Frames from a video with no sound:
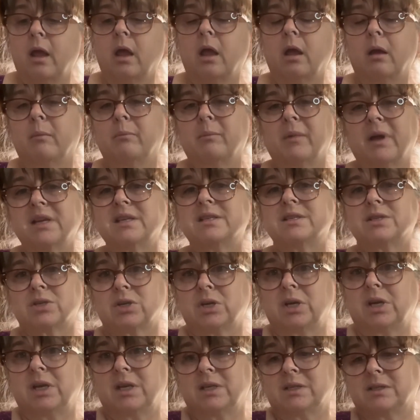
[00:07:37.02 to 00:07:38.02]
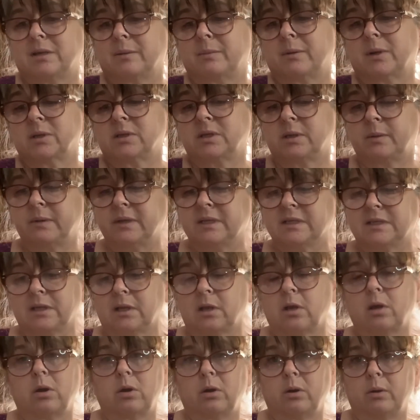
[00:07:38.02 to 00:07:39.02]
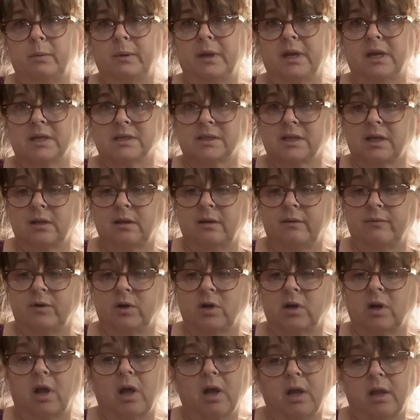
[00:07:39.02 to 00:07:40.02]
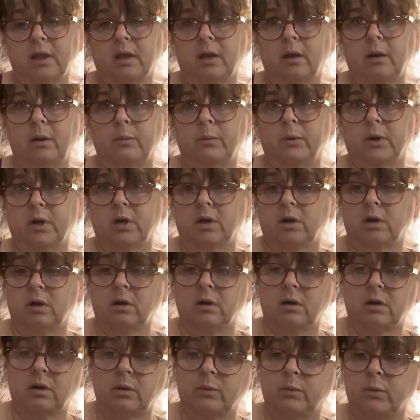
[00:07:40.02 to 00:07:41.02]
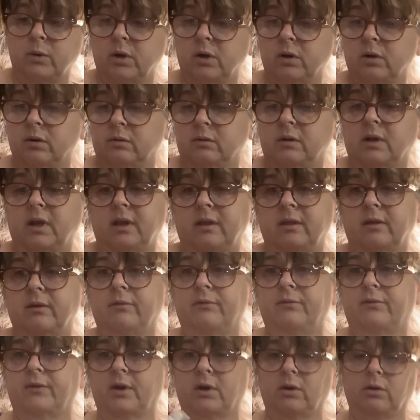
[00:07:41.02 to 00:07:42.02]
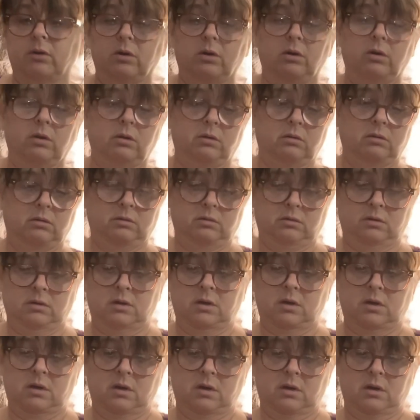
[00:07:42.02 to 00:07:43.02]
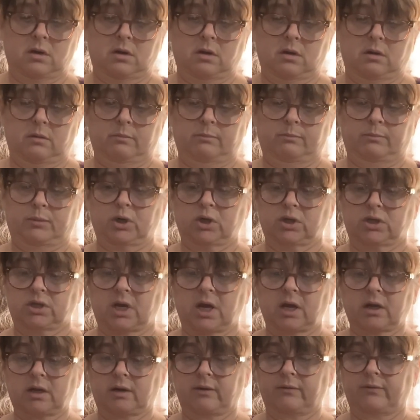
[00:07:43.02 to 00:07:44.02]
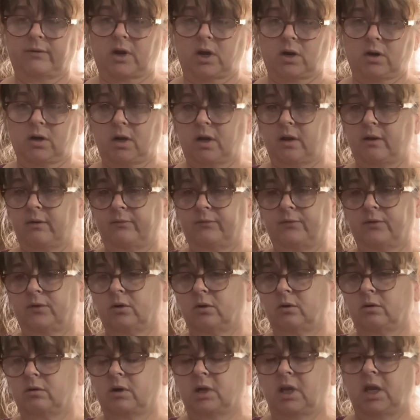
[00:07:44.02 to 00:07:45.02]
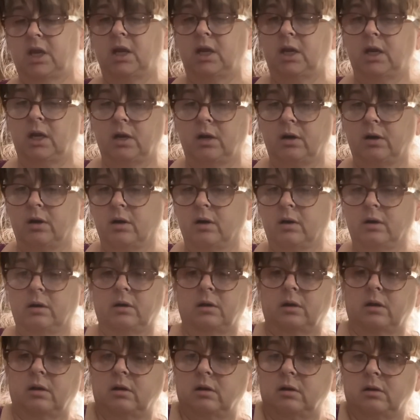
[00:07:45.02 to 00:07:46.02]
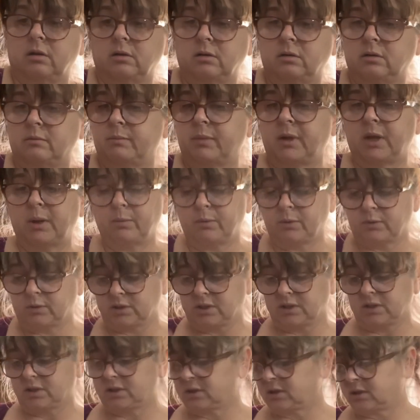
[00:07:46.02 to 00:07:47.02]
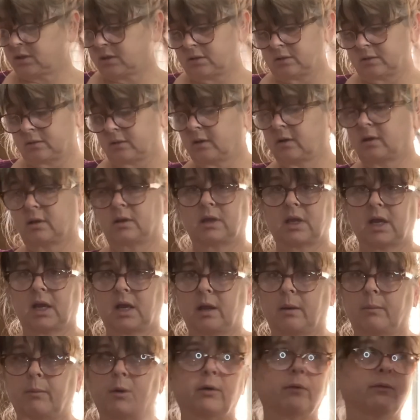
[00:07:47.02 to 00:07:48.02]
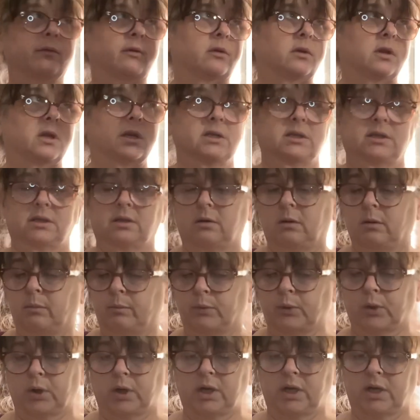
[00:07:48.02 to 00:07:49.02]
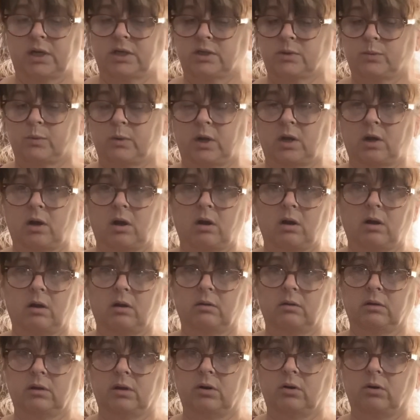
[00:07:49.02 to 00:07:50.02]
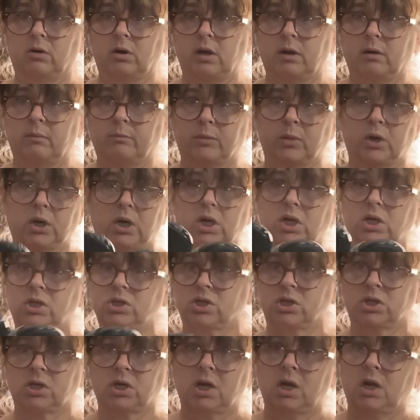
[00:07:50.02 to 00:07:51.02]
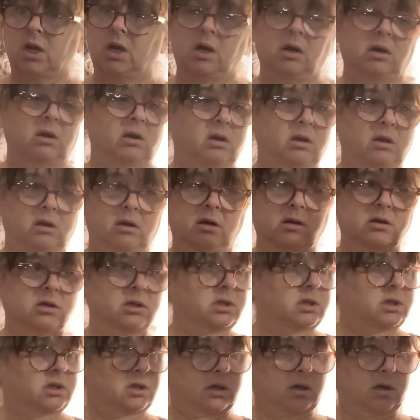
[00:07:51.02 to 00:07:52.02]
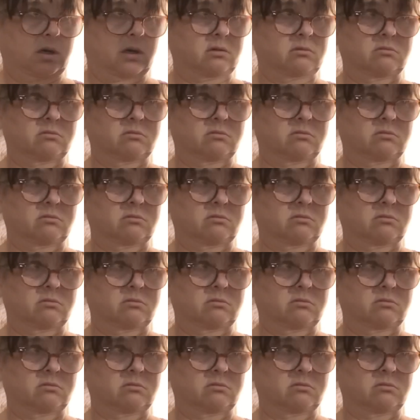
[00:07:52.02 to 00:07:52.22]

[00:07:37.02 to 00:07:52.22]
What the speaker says: My street is supposed to be slow because I live on an island where we're like the federal protective area for key deer, and people just, they come over this little bridge we call Little Hump Bridge and just like